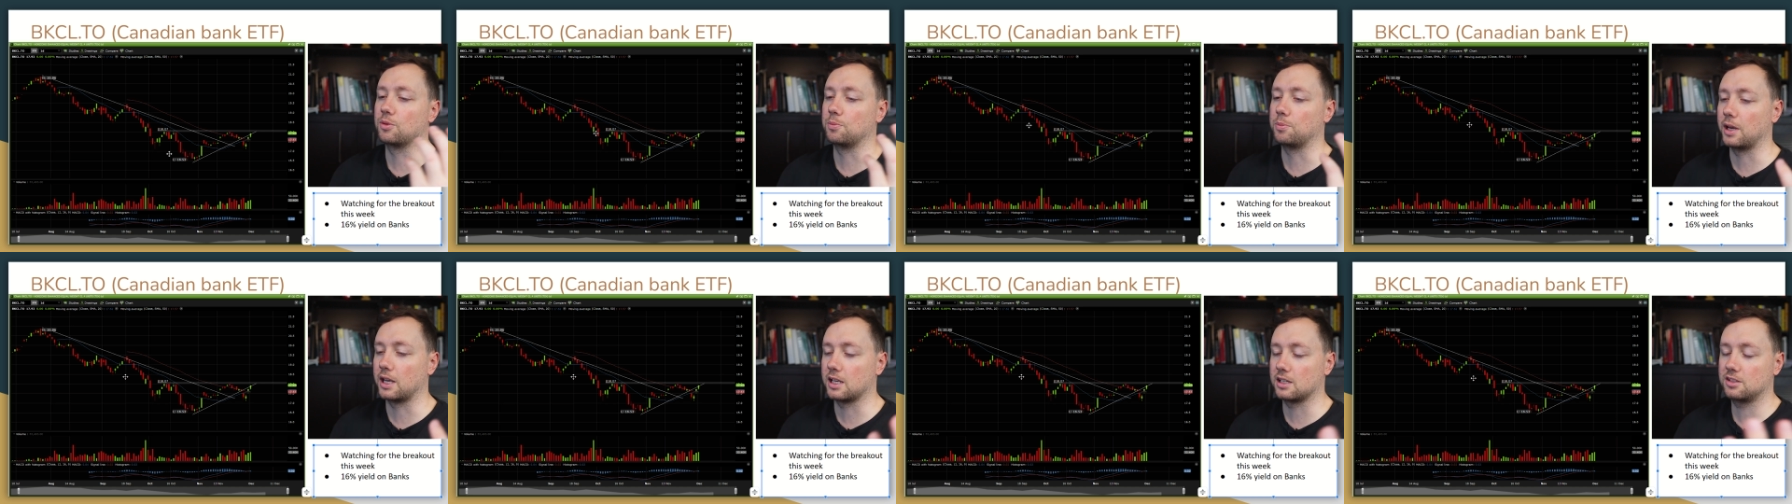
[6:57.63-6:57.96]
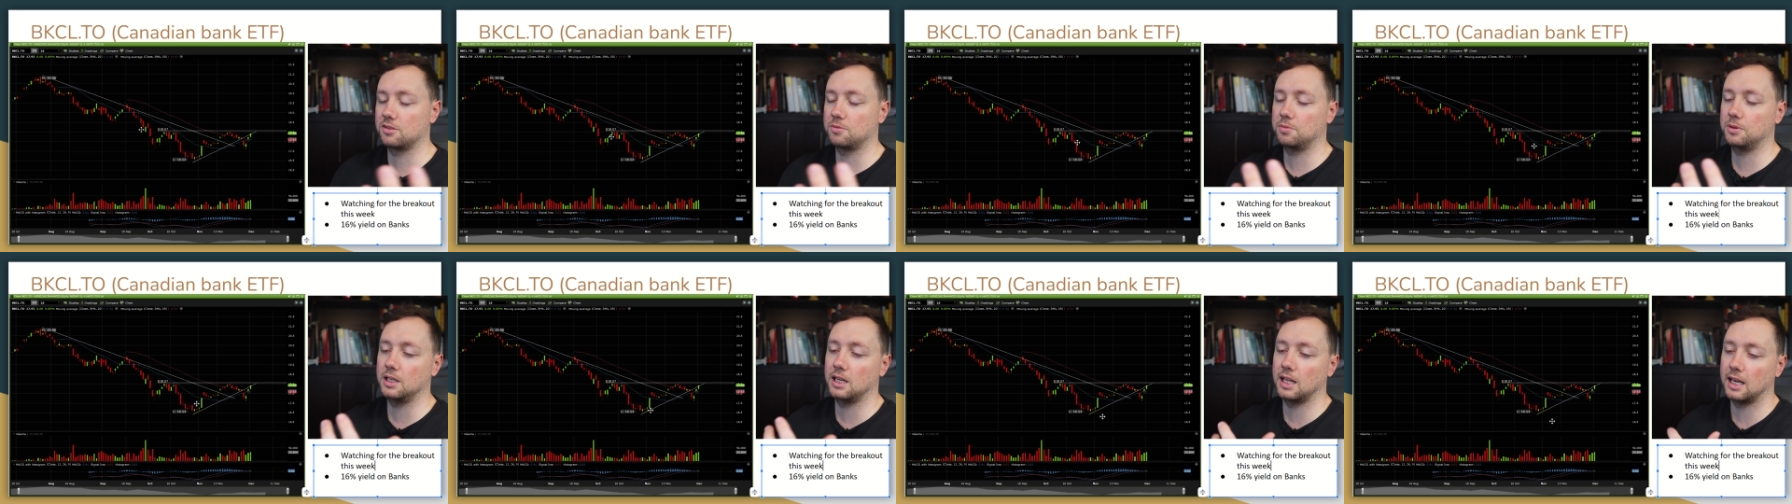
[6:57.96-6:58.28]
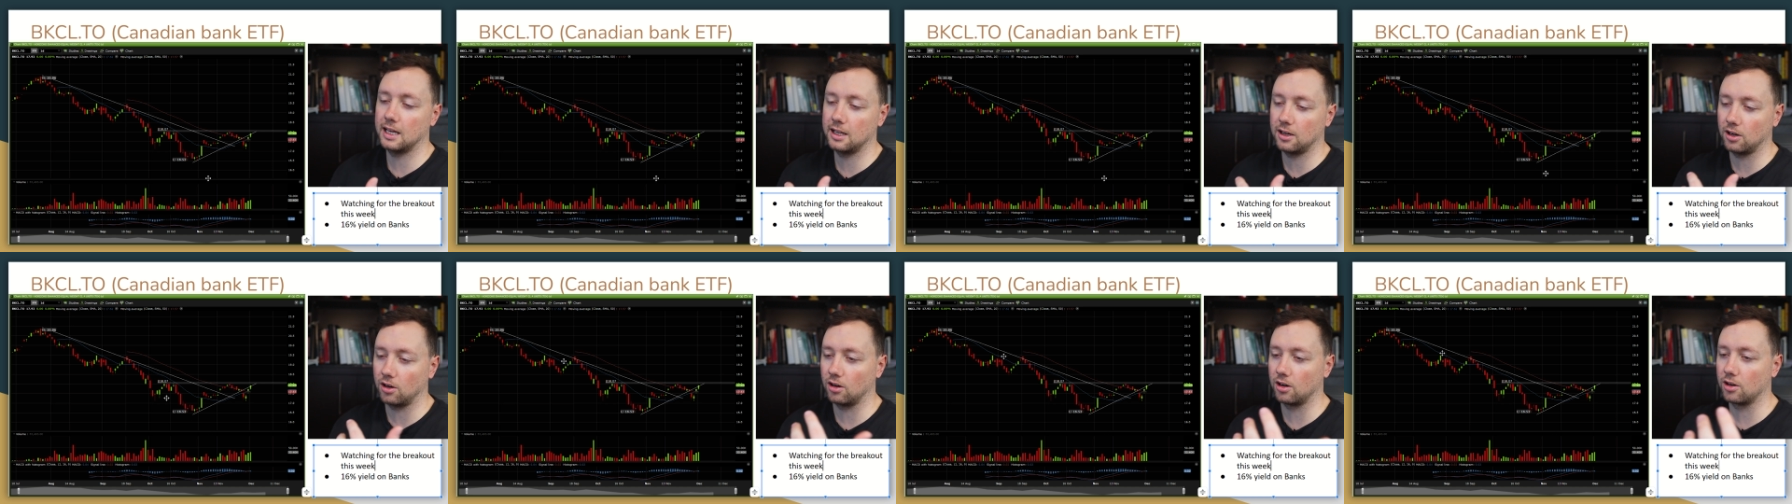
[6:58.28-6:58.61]
The banks have been
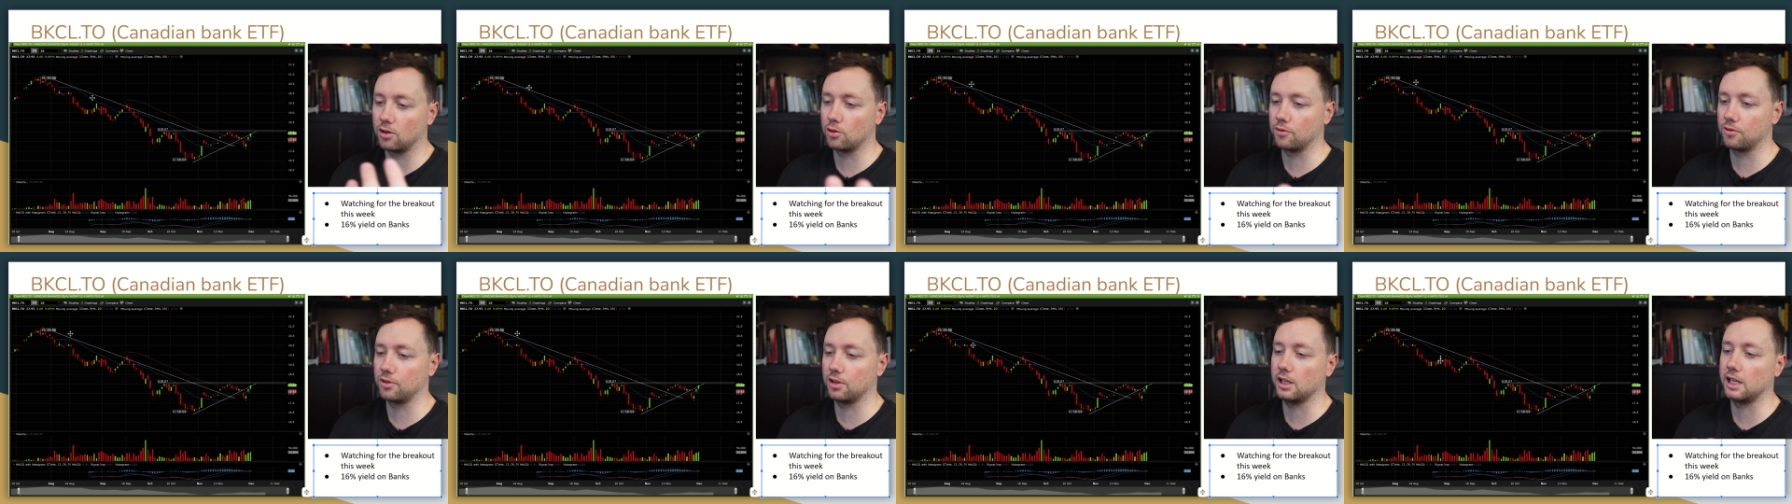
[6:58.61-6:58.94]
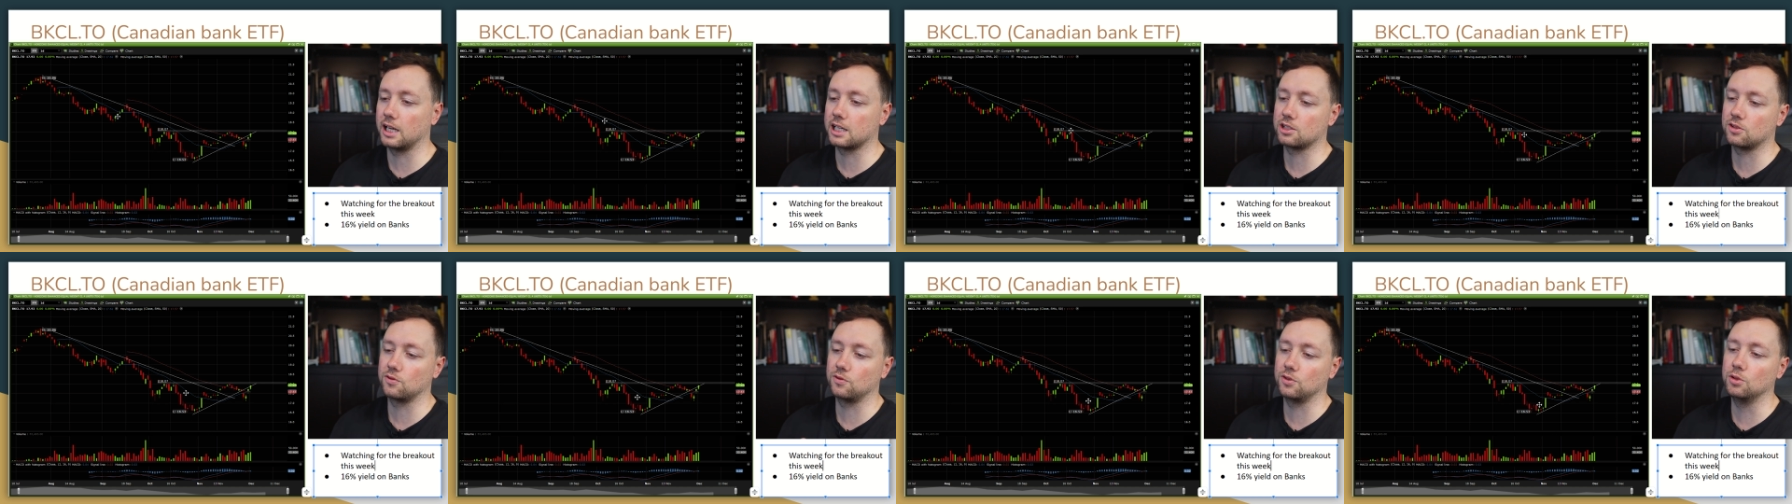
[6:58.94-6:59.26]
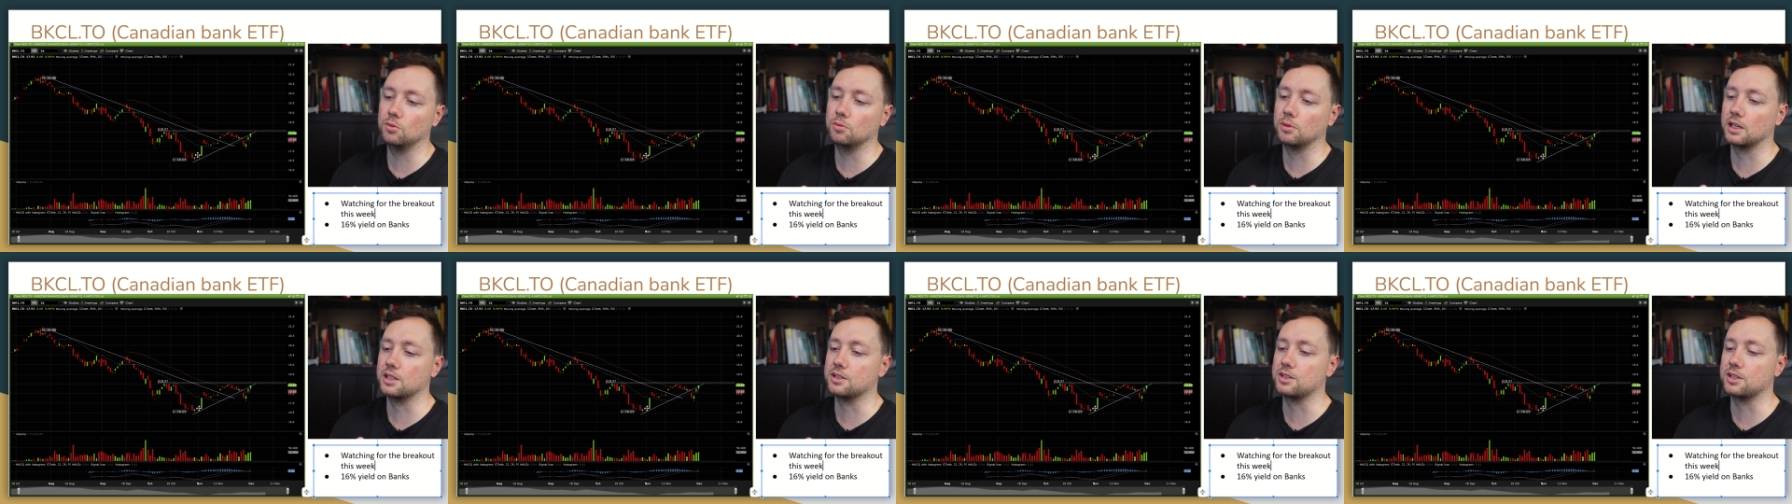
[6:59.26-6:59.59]
hit hard over the last
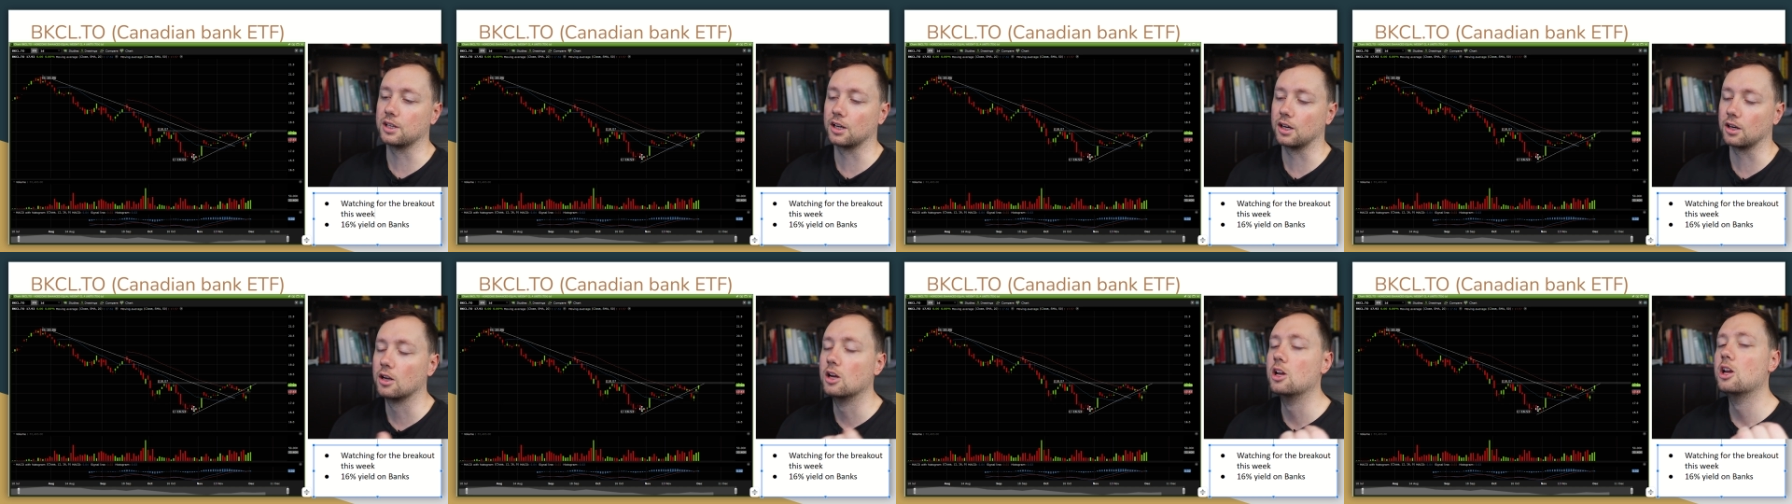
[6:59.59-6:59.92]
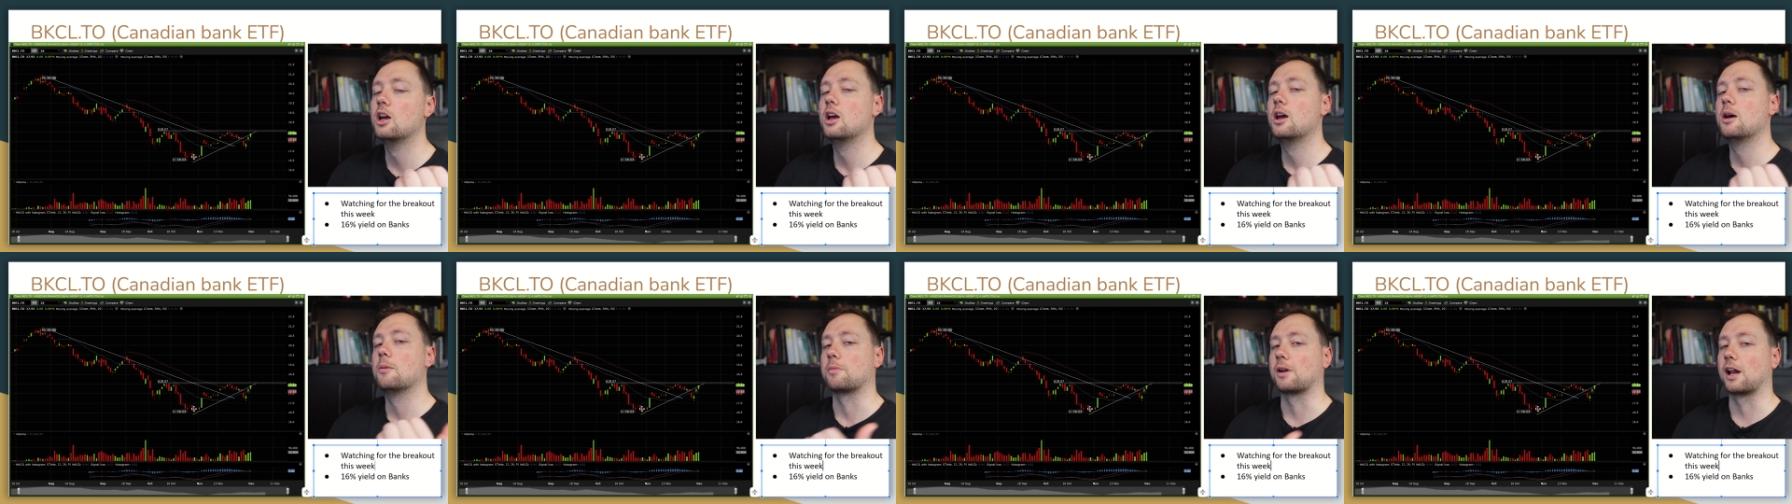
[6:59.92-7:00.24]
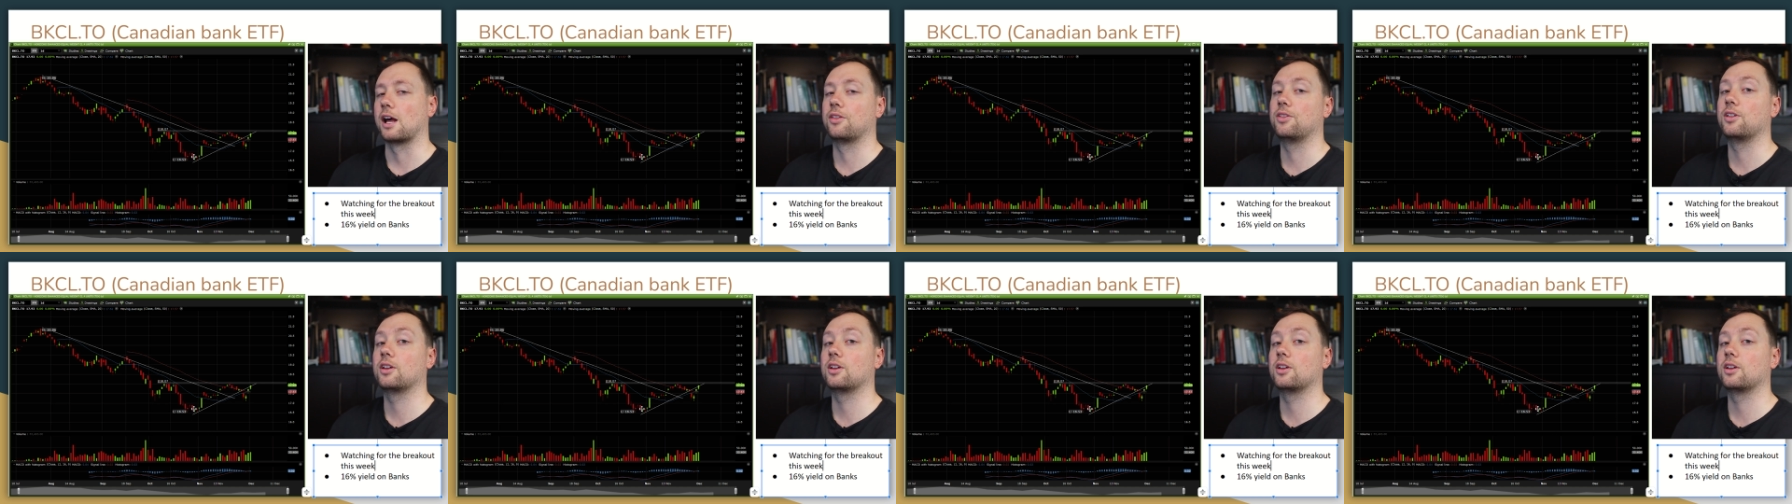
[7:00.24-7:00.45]
few months here, but I